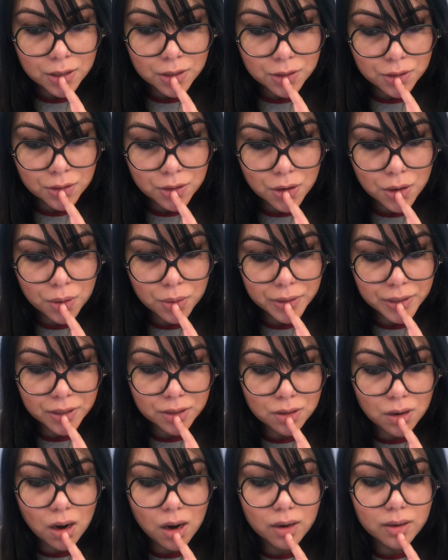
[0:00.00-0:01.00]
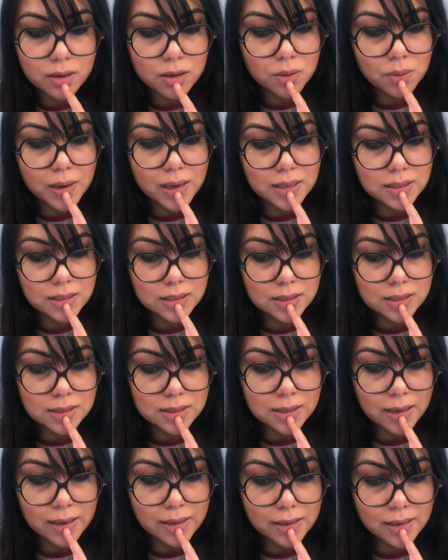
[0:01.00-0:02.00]
Know your ROS
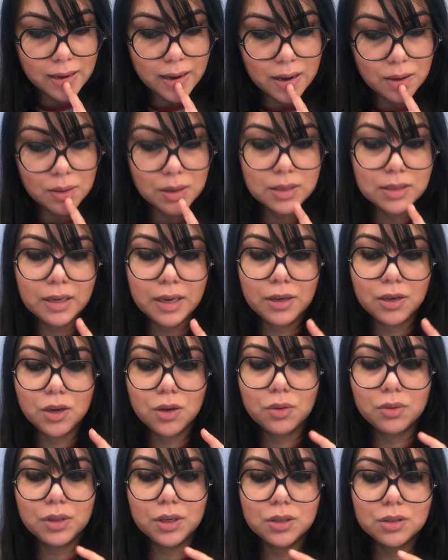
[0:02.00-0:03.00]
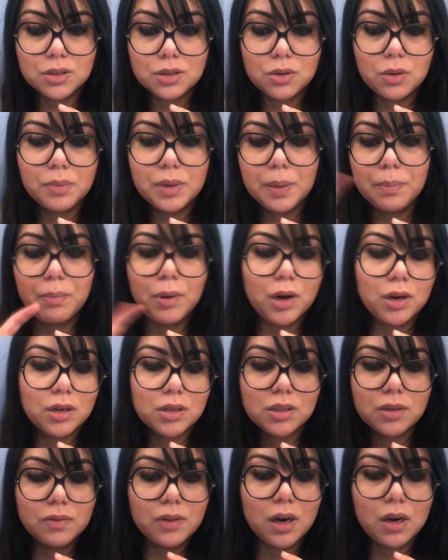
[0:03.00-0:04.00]
inside and out, because I know there's so many
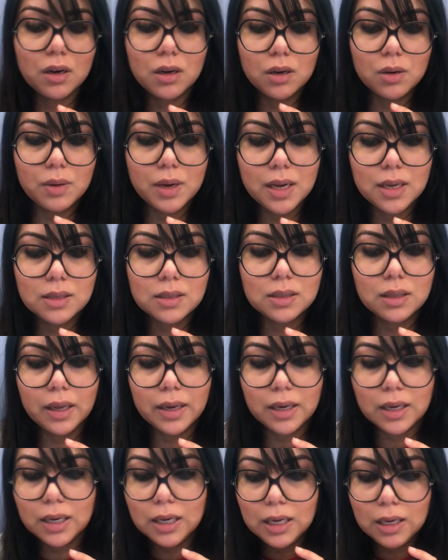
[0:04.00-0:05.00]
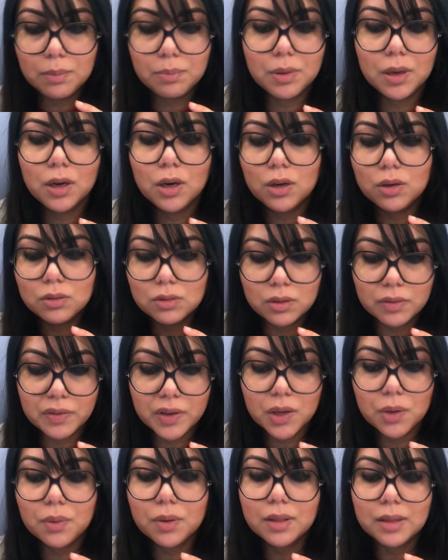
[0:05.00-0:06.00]
parts of the ROS. Like, keep
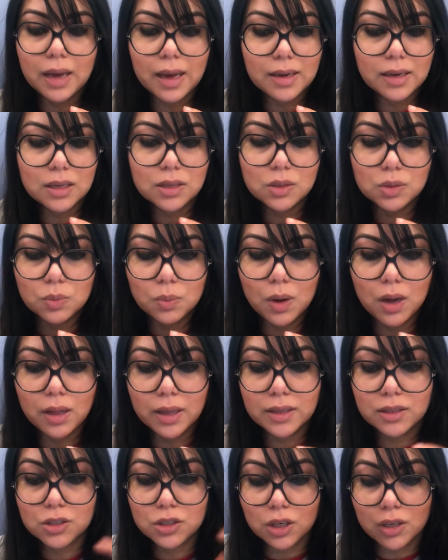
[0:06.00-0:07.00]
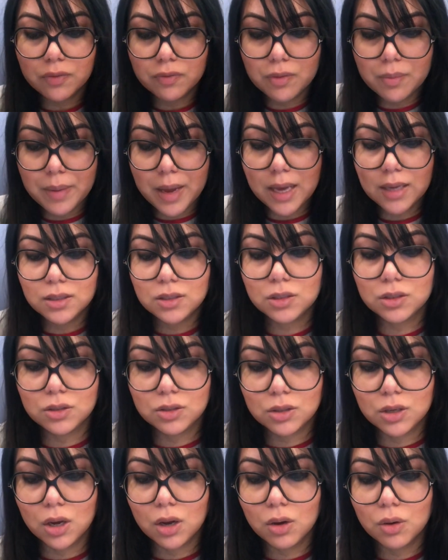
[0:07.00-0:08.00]
reviewing that as well, and start from head to
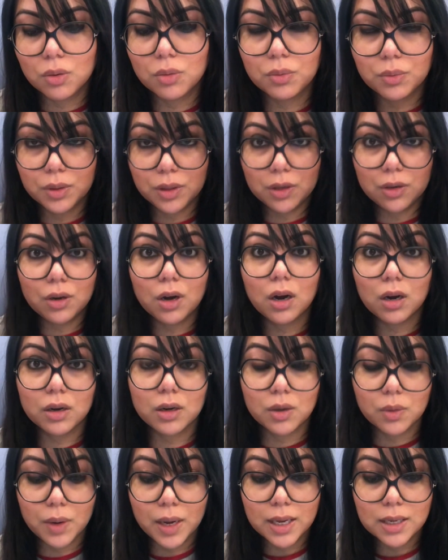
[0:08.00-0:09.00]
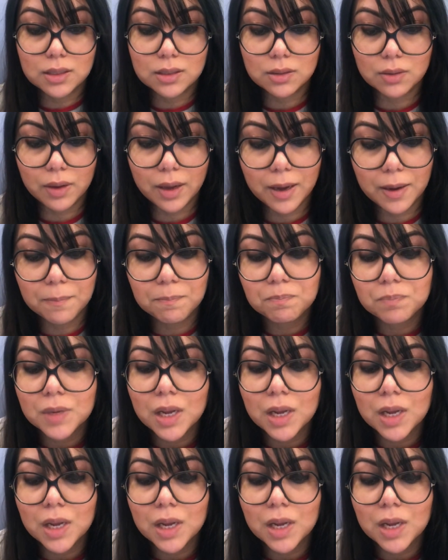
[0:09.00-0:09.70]
toe with your ROS, okay?